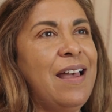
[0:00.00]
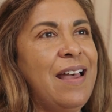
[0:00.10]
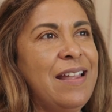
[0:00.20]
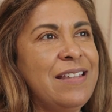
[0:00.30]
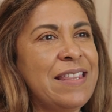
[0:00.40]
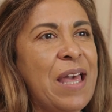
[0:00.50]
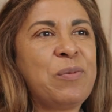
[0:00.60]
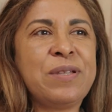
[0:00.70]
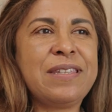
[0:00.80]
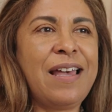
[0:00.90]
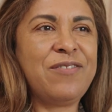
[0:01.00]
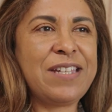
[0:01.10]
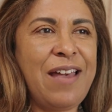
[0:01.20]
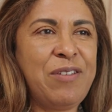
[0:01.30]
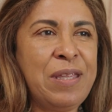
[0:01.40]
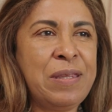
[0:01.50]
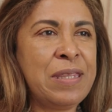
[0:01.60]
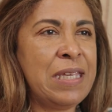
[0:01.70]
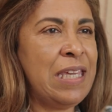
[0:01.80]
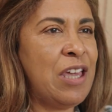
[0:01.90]
And that was after having
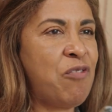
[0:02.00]
the